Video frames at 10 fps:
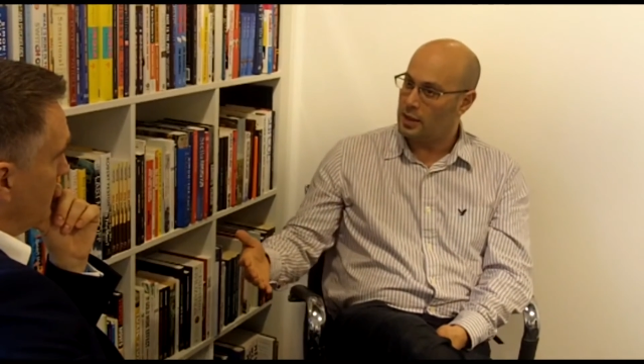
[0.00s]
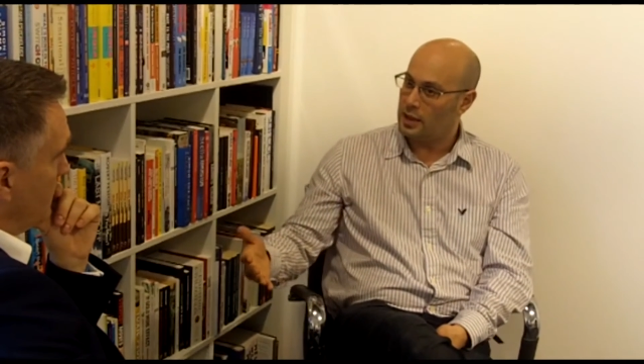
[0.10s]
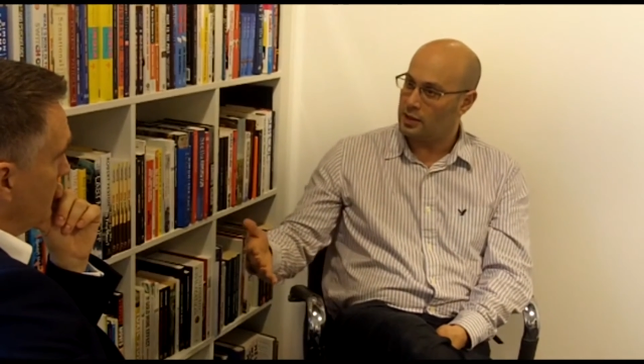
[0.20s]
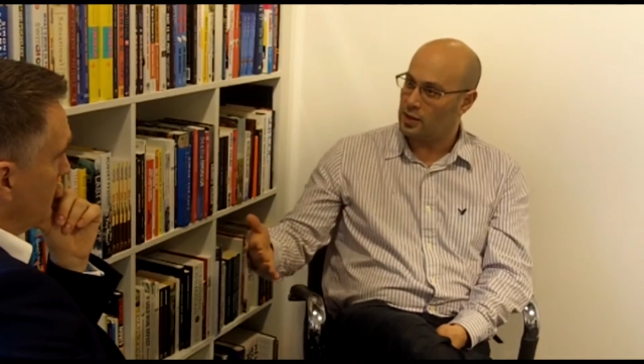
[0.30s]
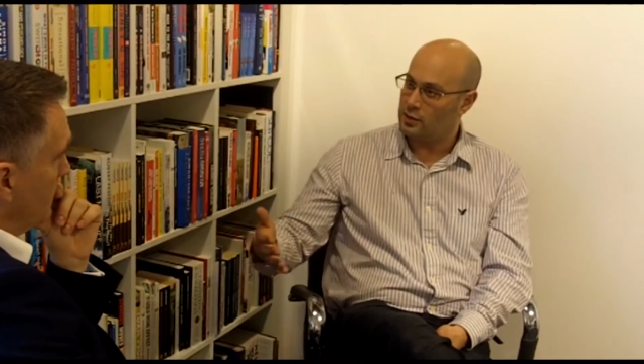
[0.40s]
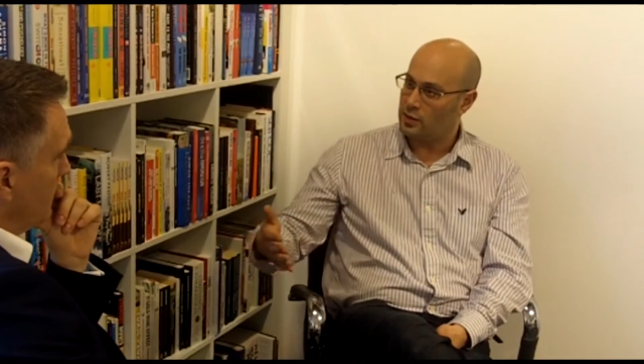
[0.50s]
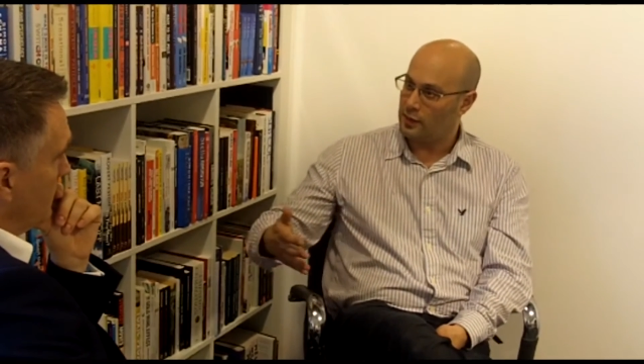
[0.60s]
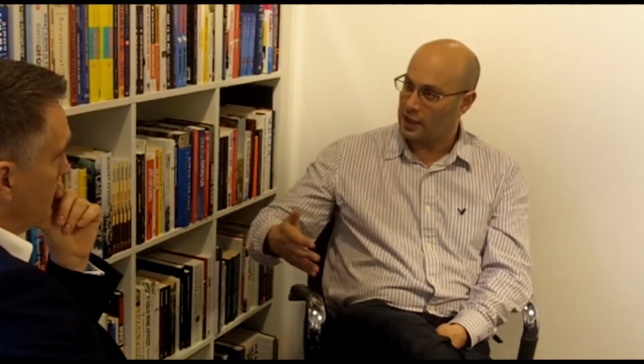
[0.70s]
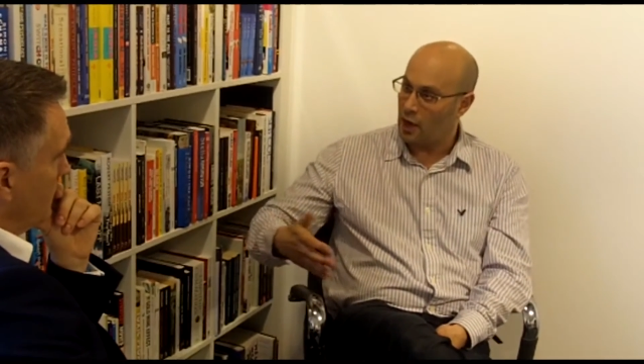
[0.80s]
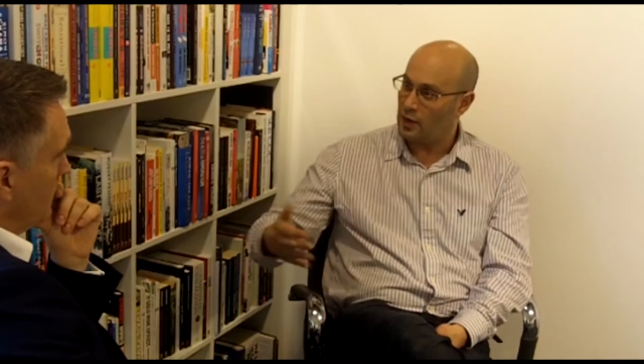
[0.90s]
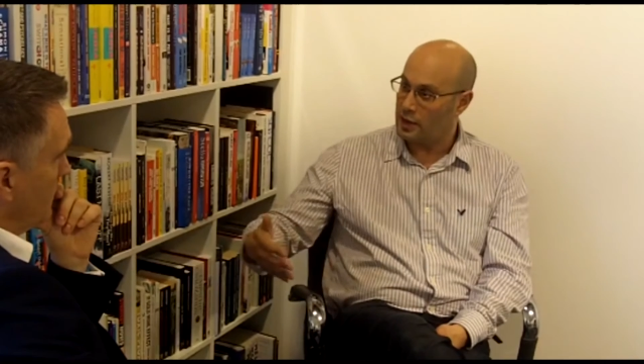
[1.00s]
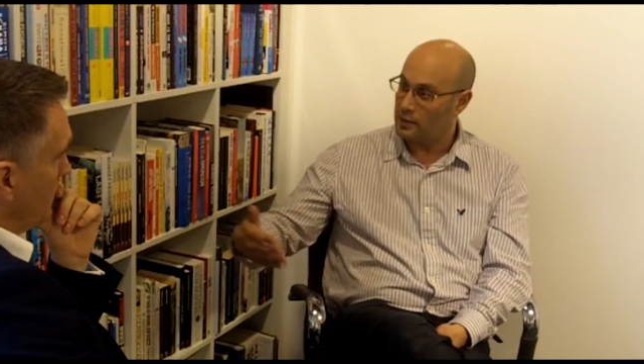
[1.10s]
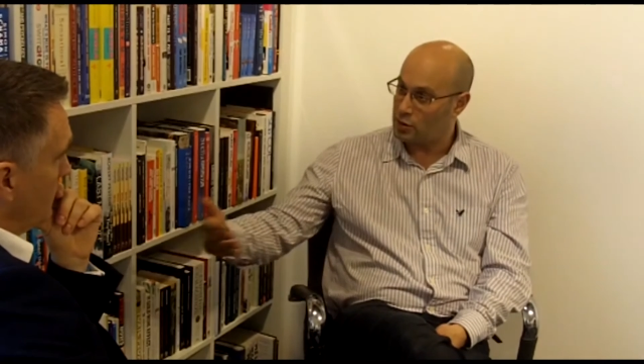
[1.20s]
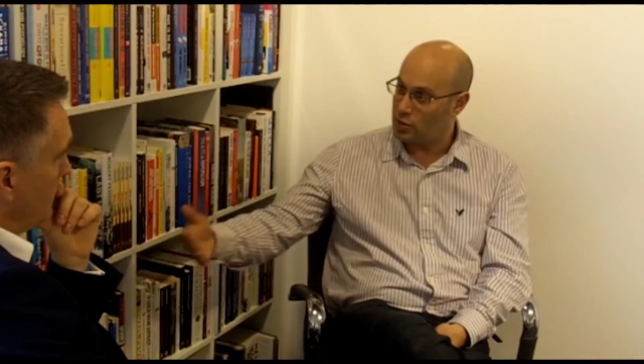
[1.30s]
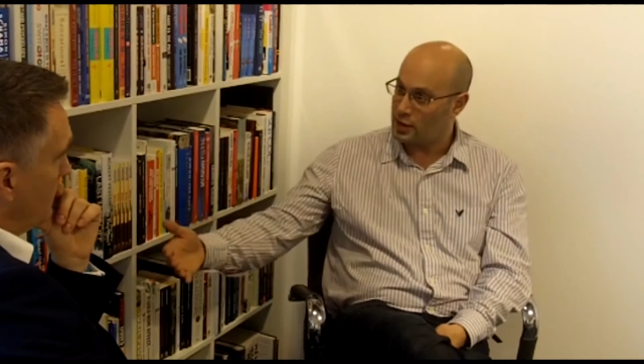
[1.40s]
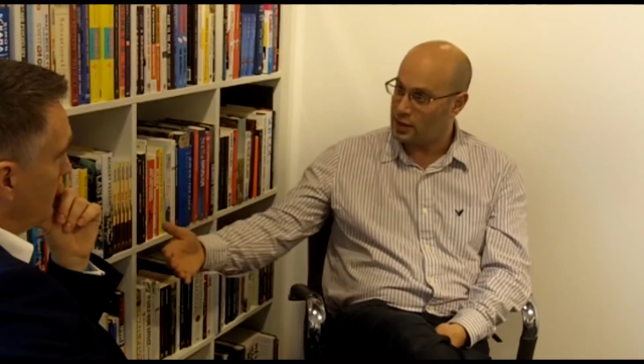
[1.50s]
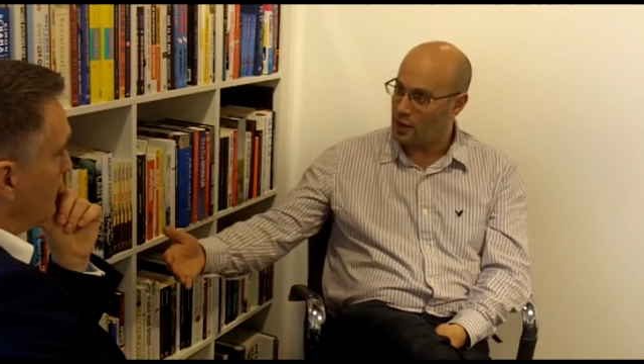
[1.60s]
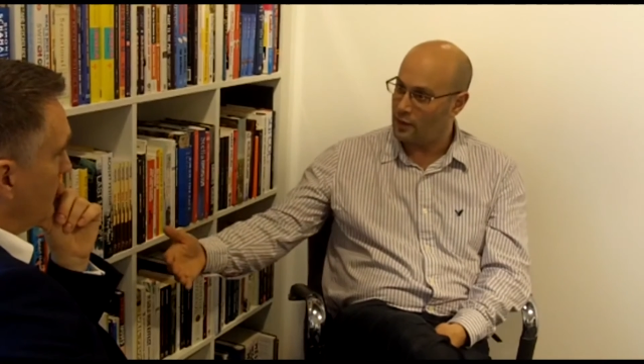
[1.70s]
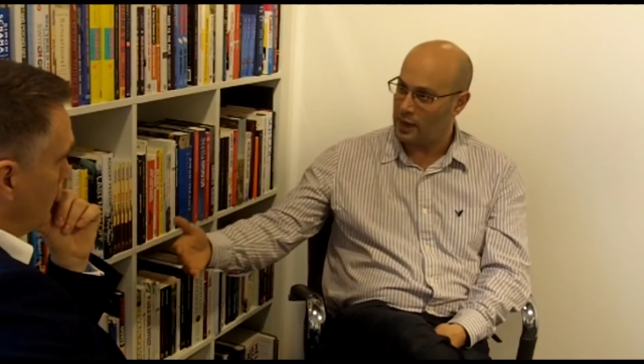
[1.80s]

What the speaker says: in terms of encouraging them to try stuff,